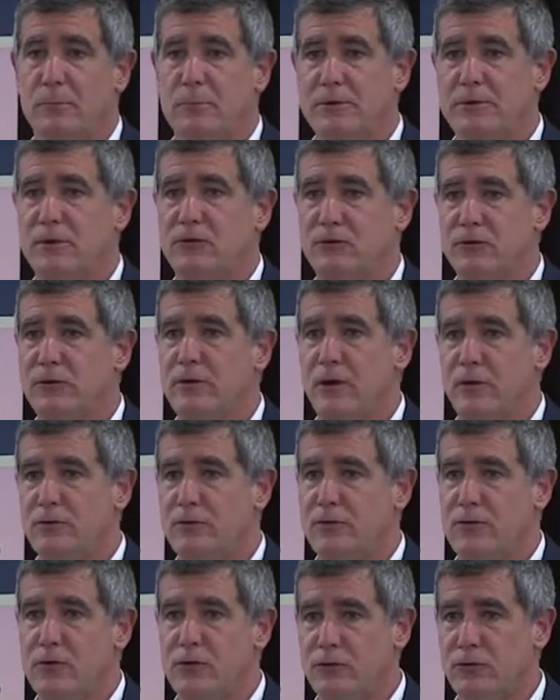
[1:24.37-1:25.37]
potentially
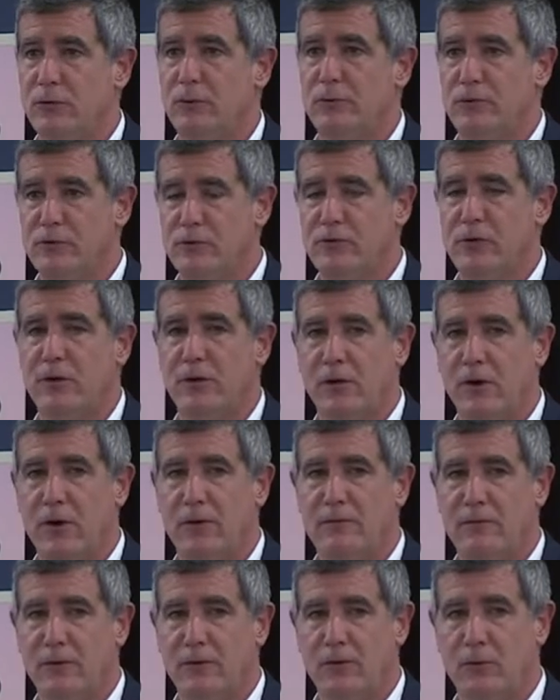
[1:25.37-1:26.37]
controversial when you're starting
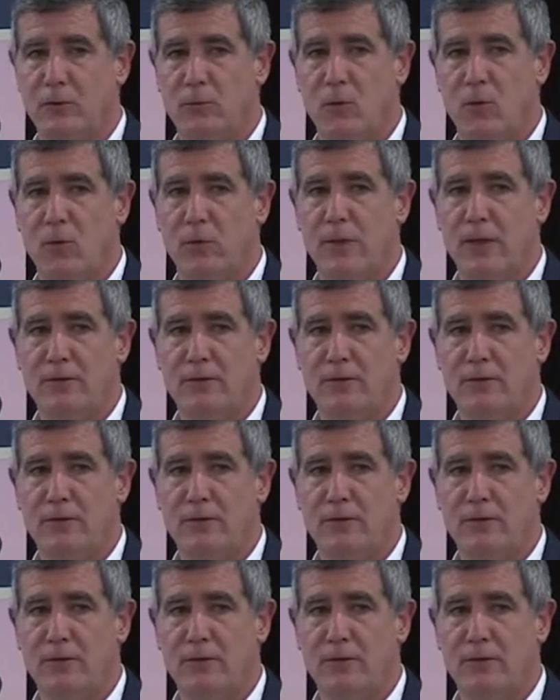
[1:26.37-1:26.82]
off in a new role.